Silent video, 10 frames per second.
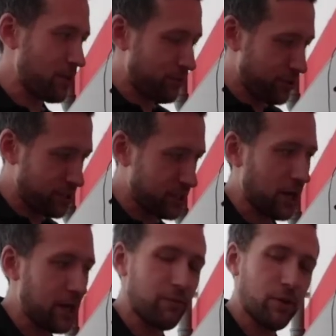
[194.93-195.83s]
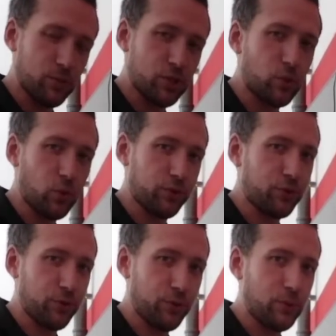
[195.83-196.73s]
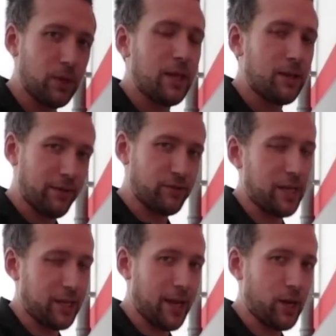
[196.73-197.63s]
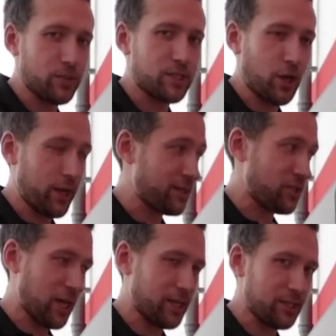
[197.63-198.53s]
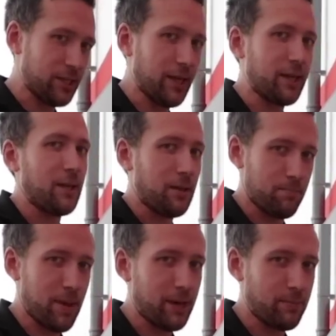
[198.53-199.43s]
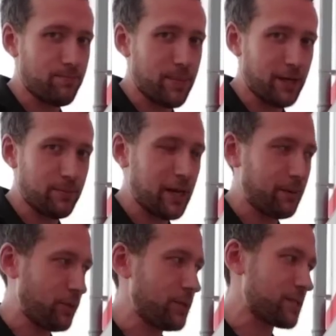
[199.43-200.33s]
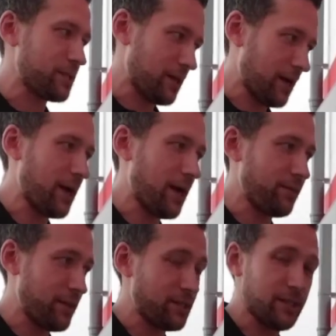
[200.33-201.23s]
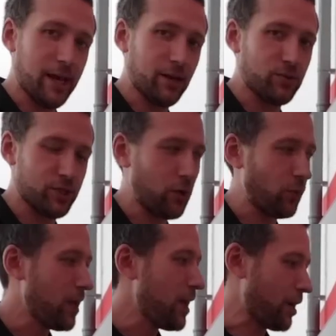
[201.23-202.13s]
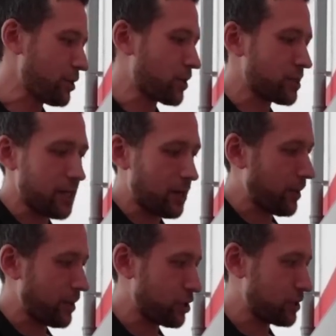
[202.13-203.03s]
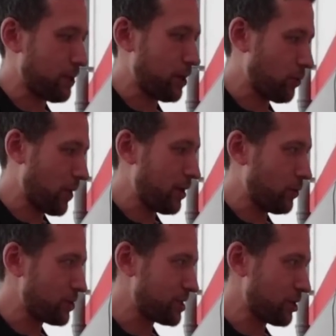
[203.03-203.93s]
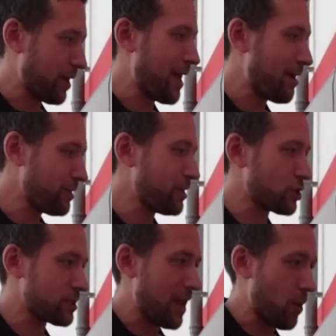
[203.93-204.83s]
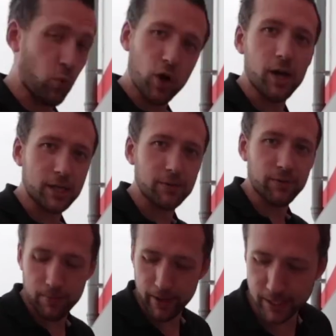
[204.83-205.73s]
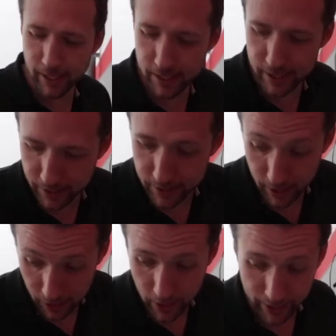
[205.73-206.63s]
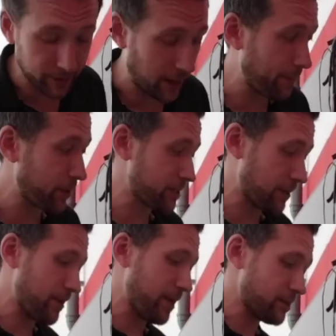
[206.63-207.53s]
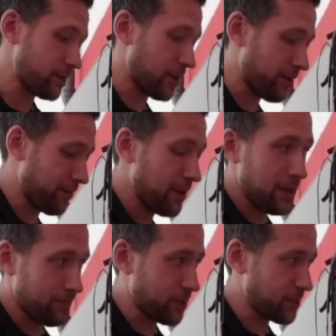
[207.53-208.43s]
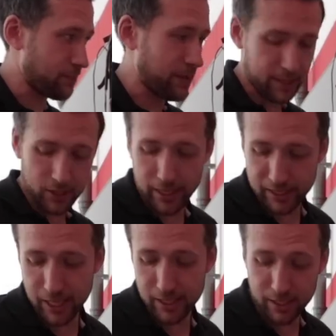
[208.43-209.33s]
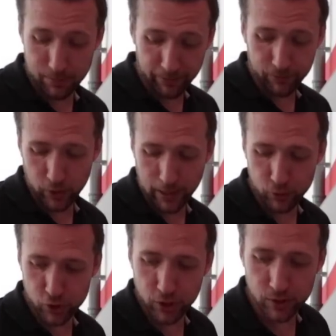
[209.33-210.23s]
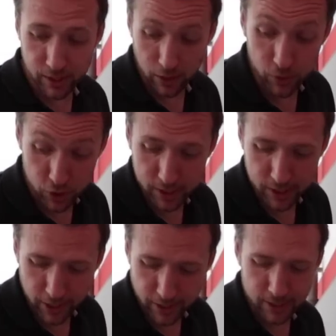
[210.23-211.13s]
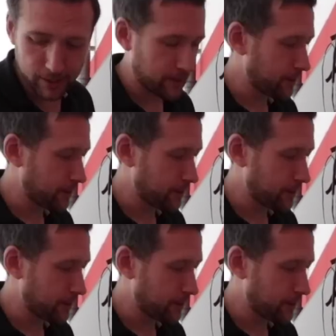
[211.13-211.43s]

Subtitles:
the design of it was thought through. They've taken it out on site, tested it, made amendments, and this is the end result. And you can tell that just by the way it works, if that makes any sense. And I like that, because it means that this has been site tested before they produced it, which is nice.